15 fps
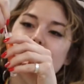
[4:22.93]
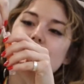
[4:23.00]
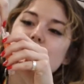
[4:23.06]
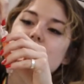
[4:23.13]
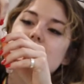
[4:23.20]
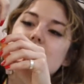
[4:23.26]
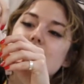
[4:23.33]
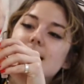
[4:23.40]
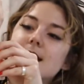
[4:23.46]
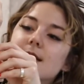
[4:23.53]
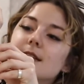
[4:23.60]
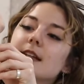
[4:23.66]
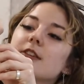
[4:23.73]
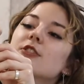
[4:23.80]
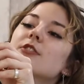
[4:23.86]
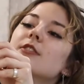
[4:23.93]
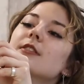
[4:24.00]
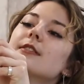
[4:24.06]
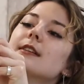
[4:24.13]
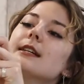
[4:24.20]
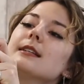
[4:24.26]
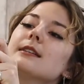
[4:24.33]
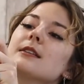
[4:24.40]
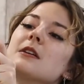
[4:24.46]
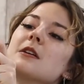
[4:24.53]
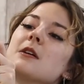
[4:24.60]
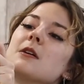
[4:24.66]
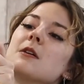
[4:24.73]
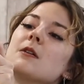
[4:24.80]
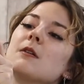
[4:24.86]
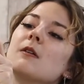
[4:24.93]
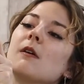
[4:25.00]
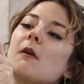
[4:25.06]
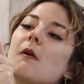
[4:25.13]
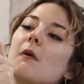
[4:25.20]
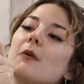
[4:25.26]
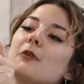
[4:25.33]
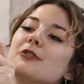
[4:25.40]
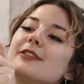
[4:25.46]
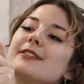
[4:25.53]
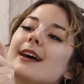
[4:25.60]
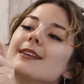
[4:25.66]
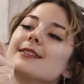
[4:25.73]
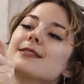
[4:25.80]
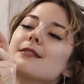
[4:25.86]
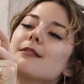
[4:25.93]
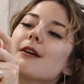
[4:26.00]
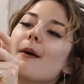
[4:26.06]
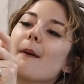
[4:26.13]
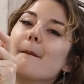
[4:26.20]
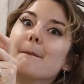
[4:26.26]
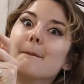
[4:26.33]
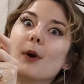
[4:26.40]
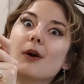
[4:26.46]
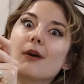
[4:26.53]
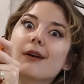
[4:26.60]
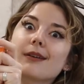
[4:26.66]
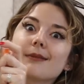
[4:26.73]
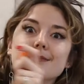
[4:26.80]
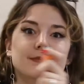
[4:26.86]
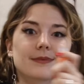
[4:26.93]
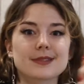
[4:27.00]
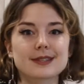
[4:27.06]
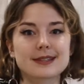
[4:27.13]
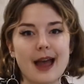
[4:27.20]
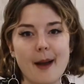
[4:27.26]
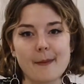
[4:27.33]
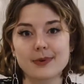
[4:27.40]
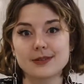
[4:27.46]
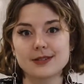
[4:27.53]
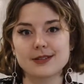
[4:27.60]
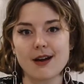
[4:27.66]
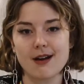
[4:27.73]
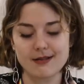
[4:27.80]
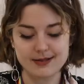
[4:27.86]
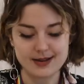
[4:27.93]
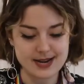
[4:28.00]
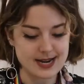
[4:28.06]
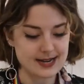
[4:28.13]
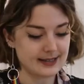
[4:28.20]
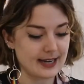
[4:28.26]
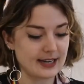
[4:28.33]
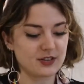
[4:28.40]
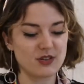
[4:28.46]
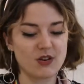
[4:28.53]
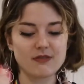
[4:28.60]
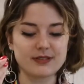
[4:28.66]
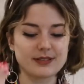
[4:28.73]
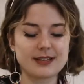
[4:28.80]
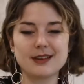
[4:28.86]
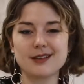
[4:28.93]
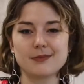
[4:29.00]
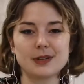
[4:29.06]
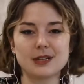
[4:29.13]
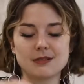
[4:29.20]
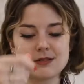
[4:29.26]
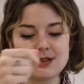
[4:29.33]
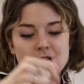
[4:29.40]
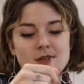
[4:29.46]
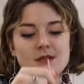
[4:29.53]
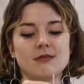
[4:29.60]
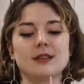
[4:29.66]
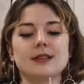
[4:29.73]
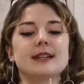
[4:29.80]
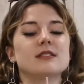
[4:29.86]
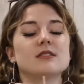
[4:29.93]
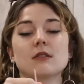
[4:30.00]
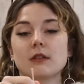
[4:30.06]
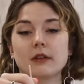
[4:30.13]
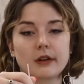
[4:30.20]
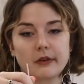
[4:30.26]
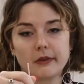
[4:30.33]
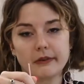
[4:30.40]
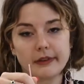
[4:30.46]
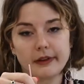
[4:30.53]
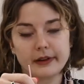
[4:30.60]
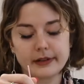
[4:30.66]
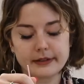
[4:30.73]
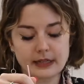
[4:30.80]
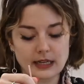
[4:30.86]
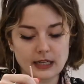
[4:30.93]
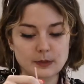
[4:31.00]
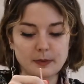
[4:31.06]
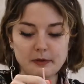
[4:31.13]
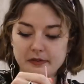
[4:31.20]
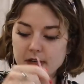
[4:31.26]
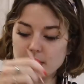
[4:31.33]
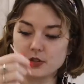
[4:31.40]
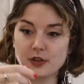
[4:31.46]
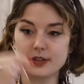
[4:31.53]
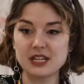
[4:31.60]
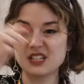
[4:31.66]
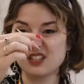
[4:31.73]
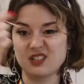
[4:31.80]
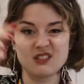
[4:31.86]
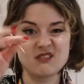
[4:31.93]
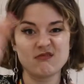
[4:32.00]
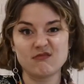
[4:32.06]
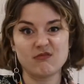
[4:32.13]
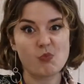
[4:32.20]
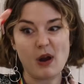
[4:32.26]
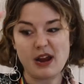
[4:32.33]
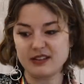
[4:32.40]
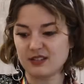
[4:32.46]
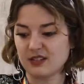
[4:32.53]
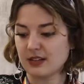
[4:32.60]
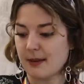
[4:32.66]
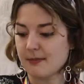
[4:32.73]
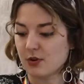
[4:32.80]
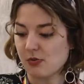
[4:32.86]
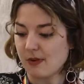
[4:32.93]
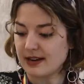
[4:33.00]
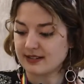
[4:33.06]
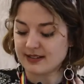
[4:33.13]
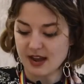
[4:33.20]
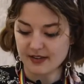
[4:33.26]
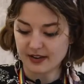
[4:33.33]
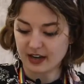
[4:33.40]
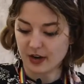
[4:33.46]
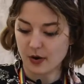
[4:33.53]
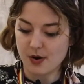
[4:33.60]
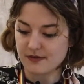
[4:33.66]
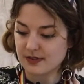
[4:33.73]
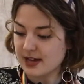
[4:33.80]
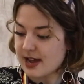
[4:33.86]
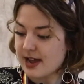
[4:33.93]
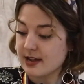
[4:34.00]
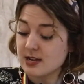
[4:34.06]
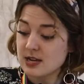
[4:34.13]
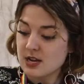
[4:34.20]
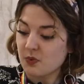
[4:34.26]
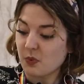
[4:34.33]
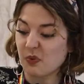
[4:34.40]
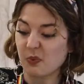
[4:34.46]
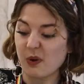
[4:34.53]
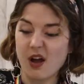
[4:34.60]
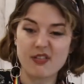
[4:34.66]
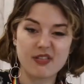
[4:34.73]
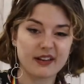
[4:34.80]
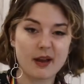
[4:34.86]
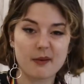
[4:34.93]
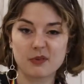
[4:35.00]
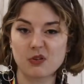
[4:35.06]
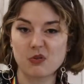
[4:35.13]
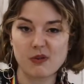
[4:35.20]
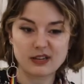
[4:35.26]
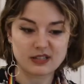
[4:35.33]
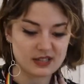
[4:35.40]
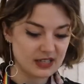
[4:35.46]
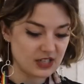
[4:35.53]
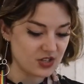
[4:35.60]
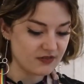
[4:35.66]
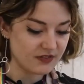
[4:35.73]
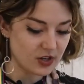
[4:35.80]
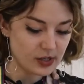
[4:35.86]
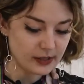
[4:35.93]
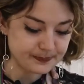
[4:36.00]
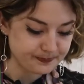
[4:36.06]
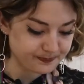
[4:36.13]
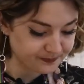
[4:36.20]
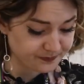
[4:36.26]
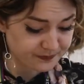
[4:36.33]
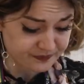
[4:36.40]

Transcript: and it really easily just does this. Oh, she says, bonk, snap, done, easy. So obviously, I mean, the lid's not gonna go on that, is it? Let's be real. So this waste, chemical waste now, that can go over there with what other chemical waste things you've got.